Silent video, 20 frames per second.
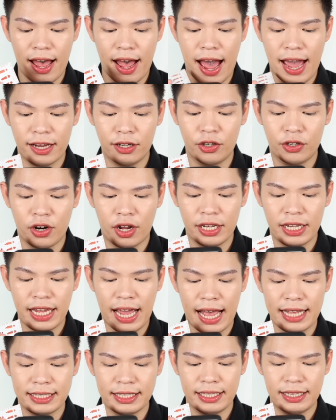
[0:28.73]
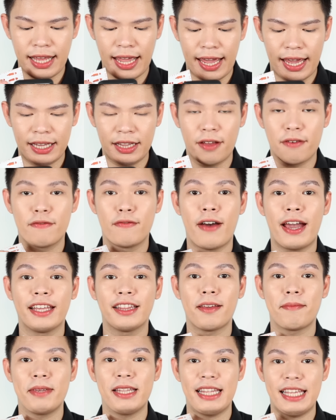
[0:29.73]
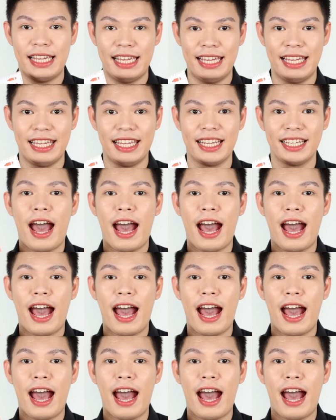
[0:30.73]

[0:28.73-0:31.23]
hyaluronic acid, and vitamin E.